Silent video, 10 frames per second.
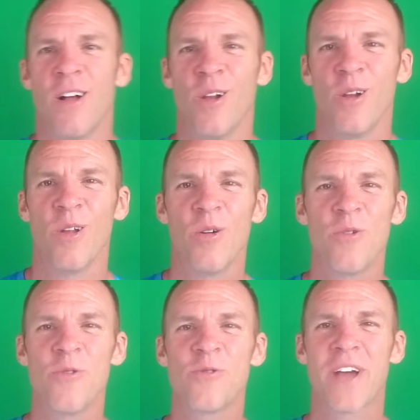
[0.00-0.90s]

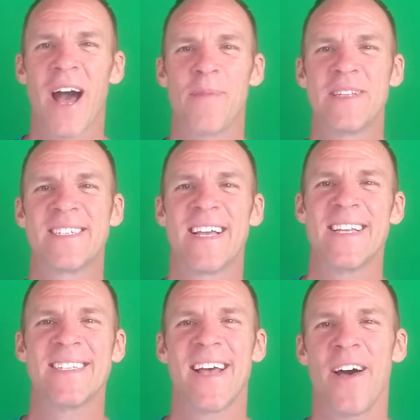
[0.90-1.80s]
Hello, Common
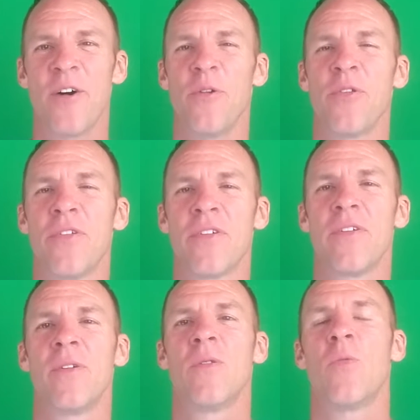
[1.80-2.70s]
Sense Health,
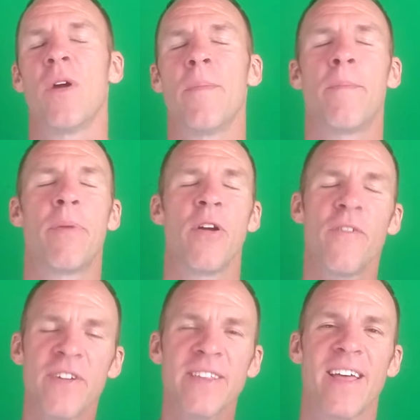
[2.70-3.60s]
where
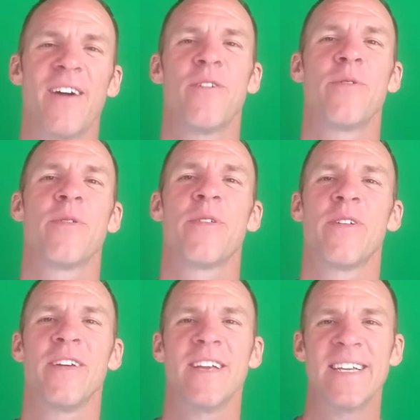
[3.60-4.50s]
perfect health
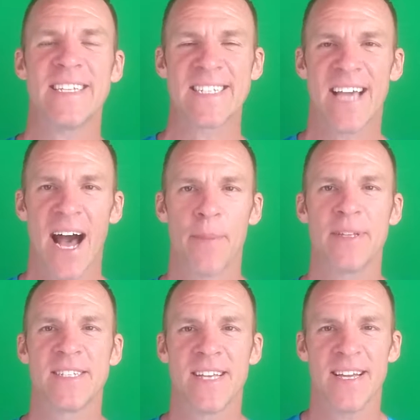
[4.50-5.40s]
is
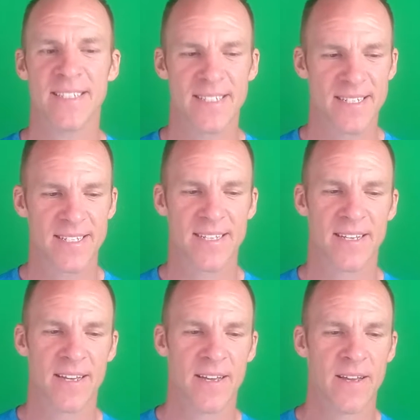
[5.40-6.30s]
common sense.
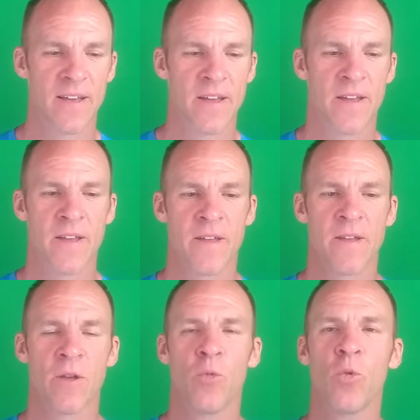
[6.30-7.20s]

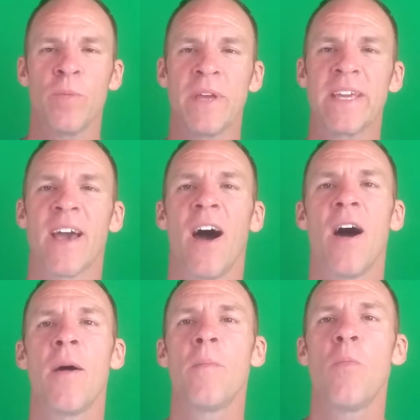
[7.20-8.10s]
We
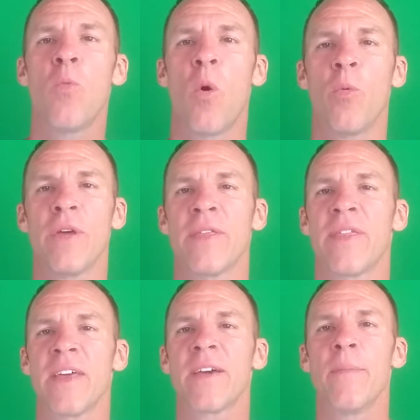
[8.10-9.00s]
become what we
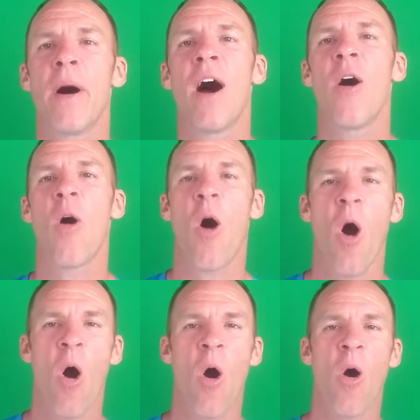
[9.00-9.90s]
think about
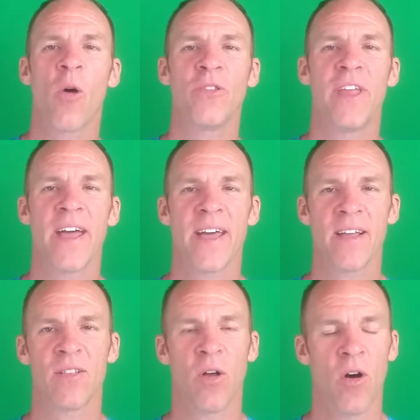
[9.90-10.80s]
all
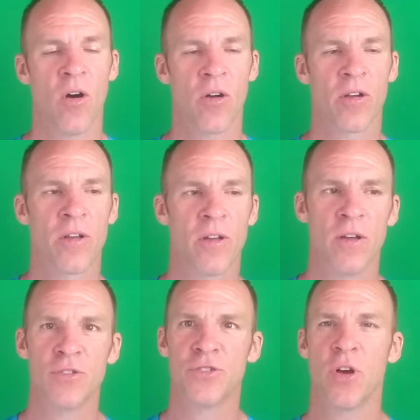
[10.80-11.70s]
day long.
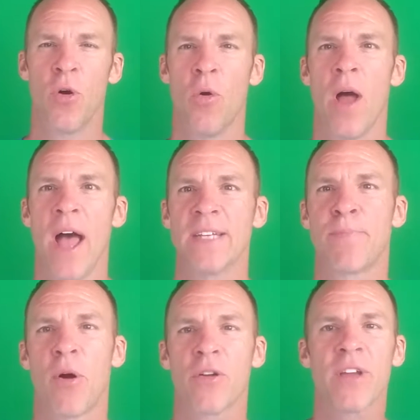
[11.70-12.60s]
So, as
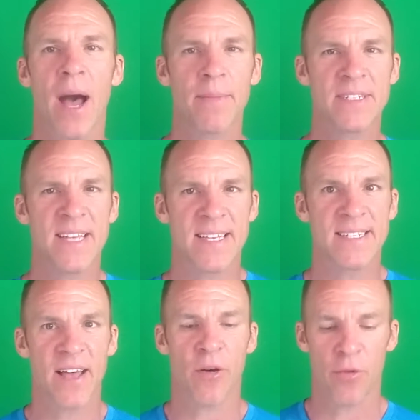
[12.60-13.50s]
part of Common
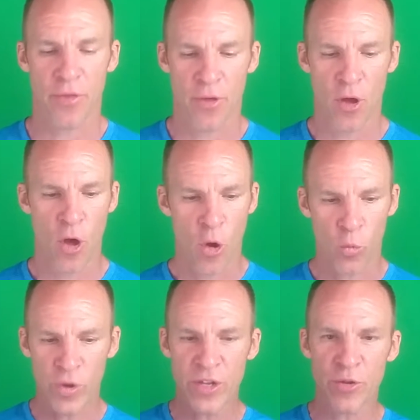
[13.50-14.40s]
Sense Health,
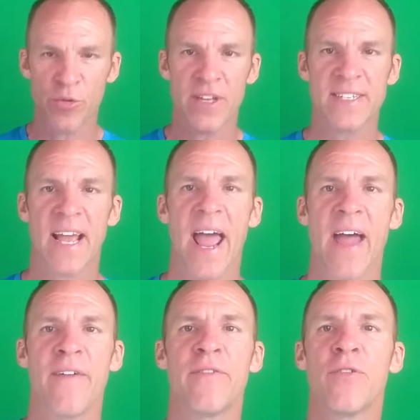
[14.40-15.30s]
we do this
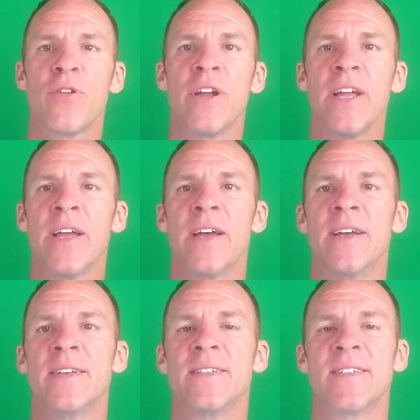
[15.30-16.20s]
every
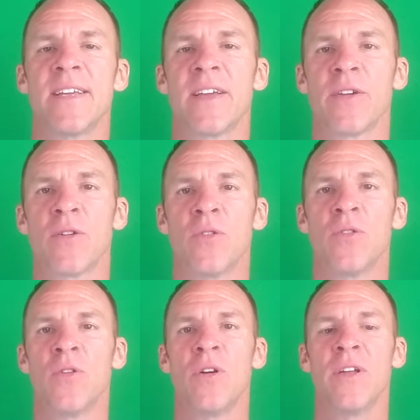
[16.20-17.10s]

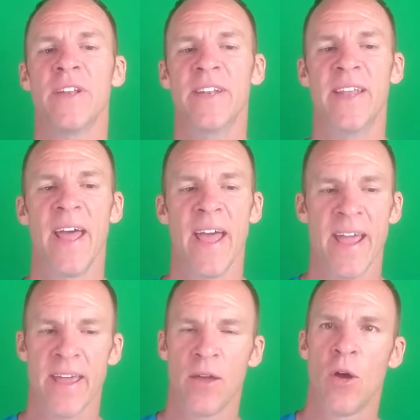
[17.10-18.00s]
single day.
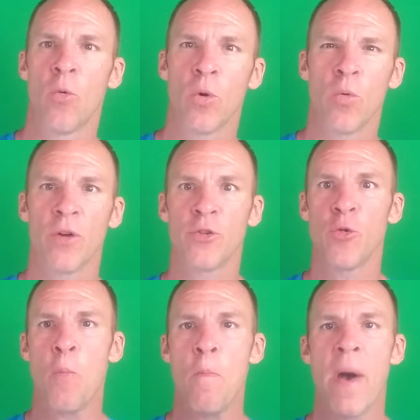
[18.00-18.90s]
We want
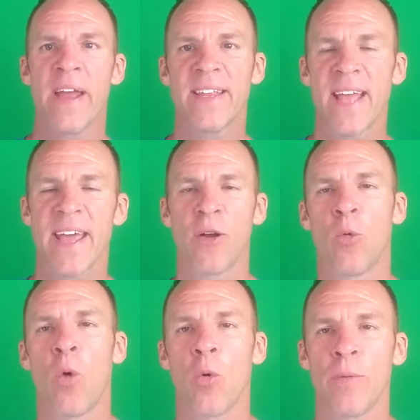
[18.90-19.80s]
to meditate
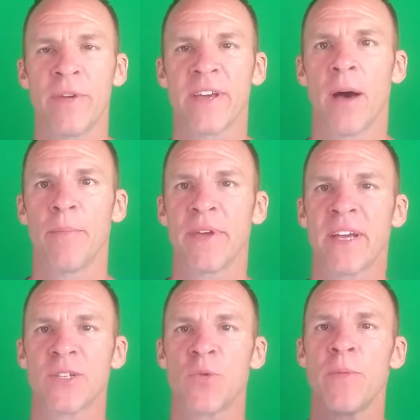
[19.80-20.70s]
on what we become
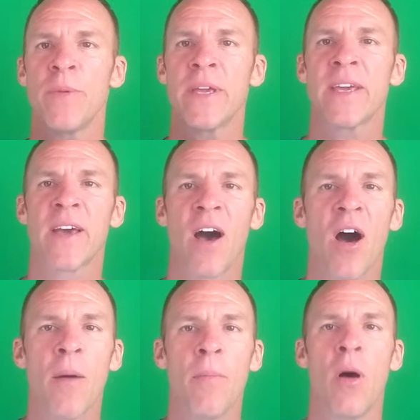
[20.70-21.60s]
because we
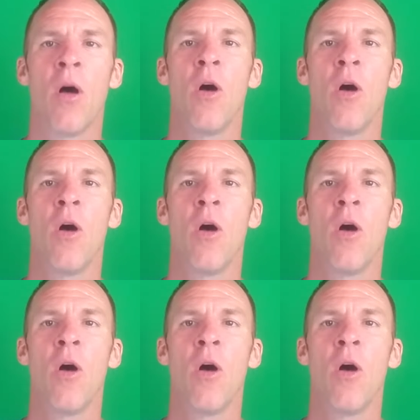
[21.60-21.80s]
become